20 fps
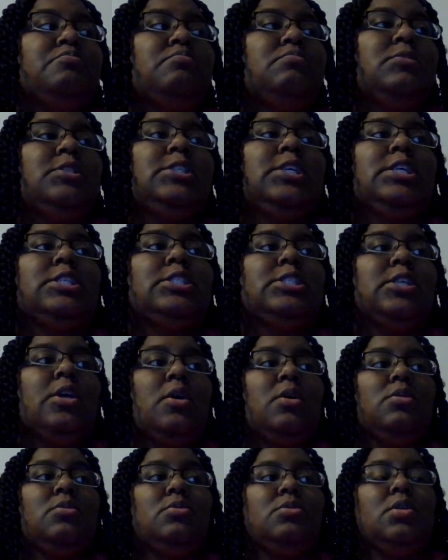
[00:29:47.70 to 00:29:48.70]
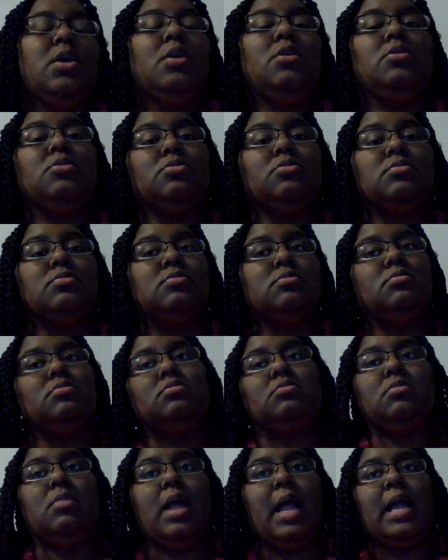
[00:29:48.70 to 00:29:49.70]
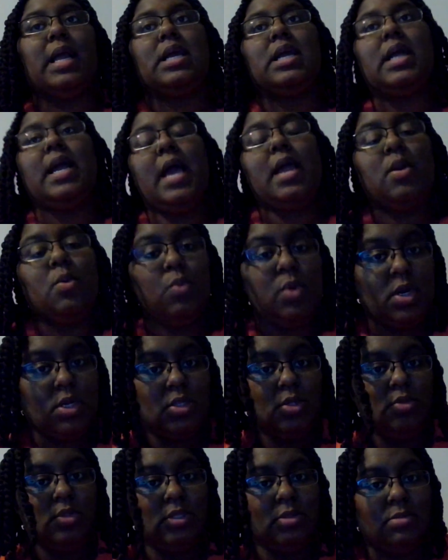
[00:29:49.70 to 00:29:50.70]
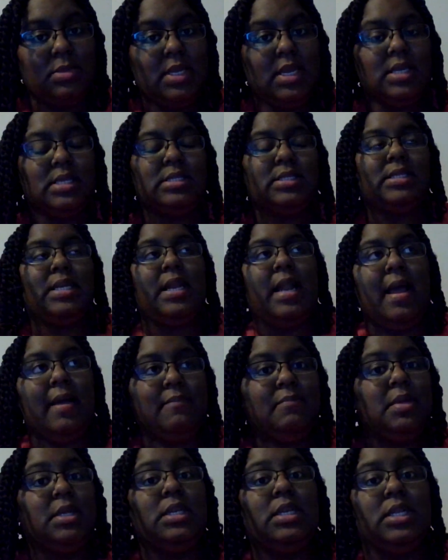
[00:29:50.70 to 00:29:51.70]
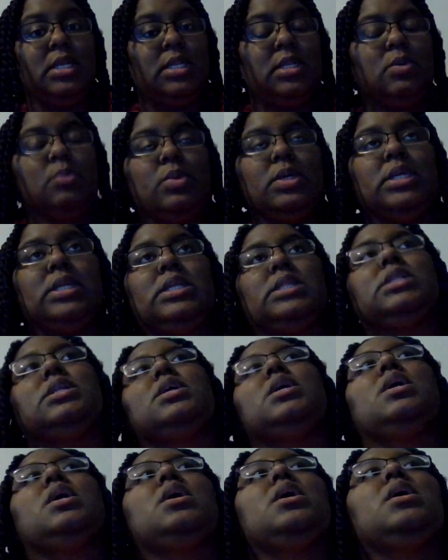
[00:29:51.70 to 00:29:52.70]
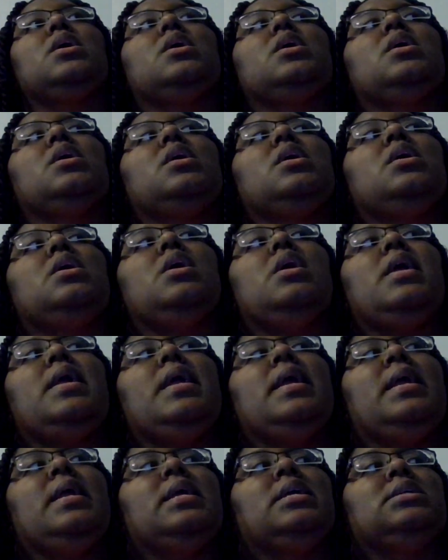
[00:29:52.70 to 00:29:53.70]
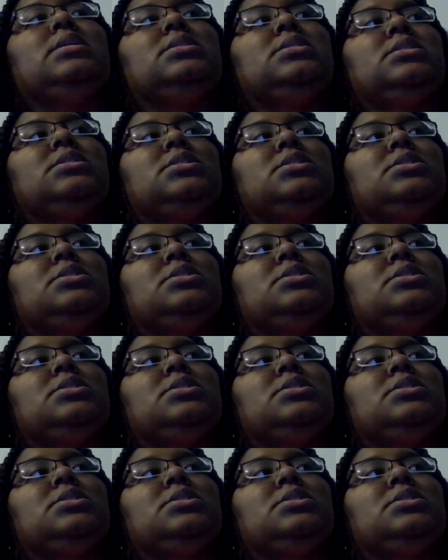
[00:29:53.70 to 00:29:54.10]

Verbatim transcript: just so, you know, I can kind of work through some things that I've been dealing with and